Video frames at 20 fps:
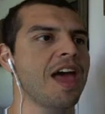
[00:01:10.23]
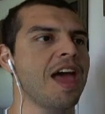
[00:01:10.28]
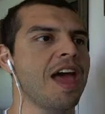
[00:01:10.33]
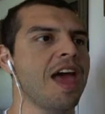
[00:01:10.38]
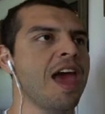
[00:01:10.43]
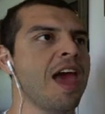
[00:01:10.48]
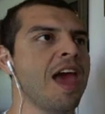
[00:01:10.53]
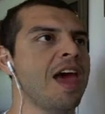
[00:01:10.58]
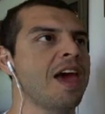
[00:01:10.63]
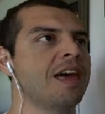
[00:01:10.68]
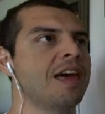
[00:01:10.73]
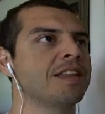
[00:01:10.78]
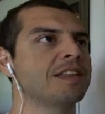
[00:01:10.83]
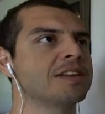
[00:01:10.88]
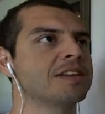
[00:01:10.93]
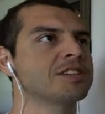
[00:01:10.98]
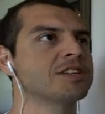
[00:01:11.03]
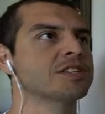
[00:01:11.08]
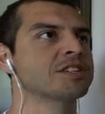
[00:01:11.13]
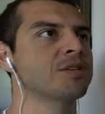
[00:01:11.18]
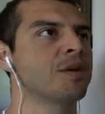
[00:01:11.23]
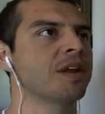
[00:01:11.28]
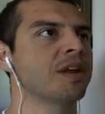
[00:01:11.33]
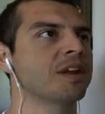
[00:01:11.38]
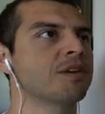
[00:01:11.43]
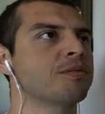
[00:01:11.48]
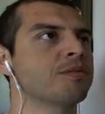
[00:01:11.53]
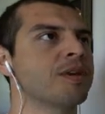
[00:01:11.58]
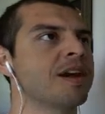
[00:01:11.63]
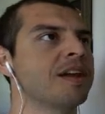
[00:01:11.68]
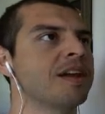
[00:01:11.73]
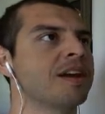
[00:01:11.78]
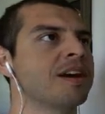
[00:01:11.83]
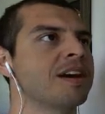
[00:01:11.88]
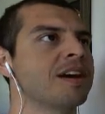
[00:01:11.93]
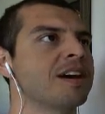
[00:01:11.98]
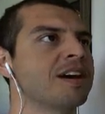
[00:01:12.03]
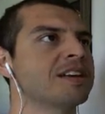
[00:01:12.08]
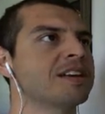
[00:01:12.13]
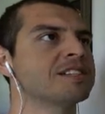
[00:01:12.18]
and let's just go ahead and create
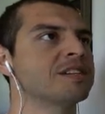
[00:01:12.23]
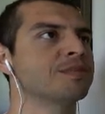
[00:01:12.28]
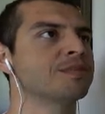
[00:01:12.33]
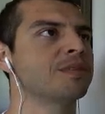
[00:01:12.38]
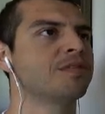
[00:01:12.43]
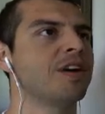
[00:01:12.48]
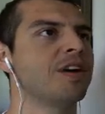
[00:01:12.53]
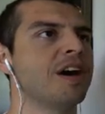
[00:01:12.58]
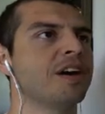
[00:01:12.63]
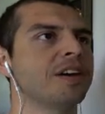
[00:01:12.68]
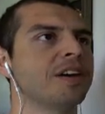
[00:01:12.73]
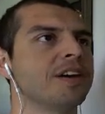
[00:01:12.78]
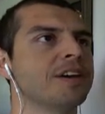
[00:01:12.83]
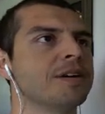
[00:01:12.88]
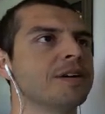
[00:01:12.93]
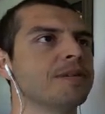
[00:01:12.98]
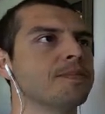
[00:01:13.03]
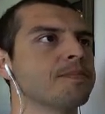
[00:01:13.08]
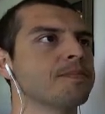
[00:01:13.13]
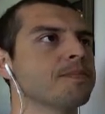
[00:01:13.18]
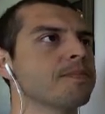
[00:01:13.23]
a simple file here.